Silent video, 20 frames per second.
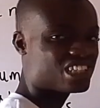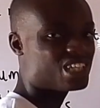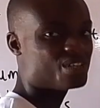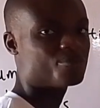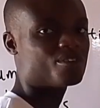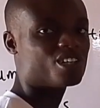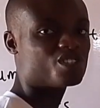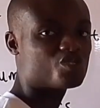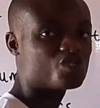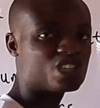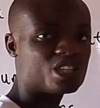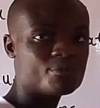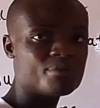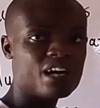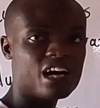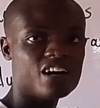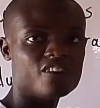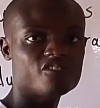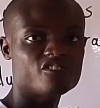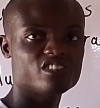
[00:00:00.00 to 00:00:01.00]
If you try another
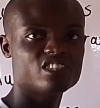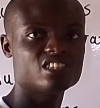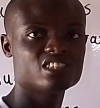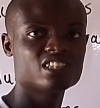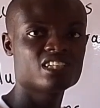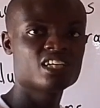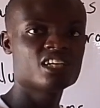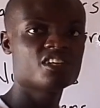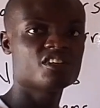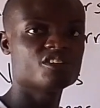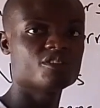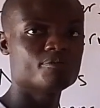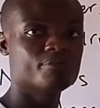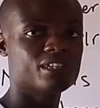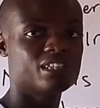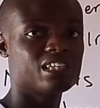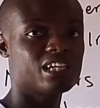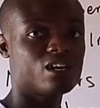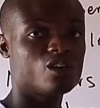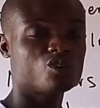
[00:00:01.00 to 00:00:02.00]
number, you keep having
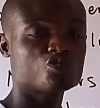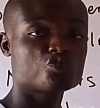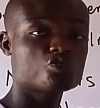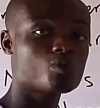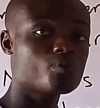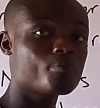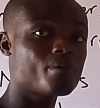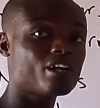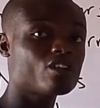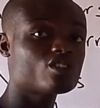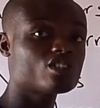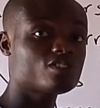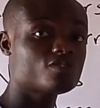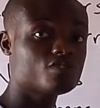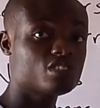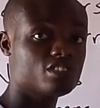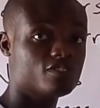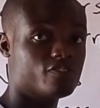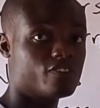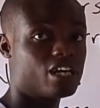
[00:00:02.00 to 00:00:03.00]
remainder, or
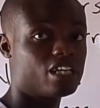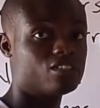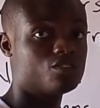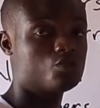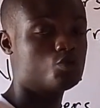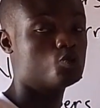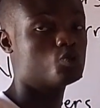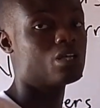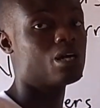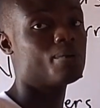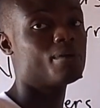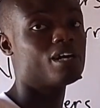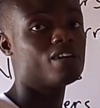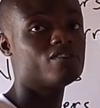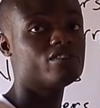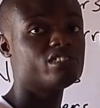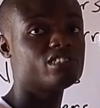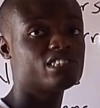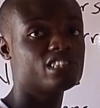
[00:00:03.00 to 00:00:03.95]
some might not even divide it.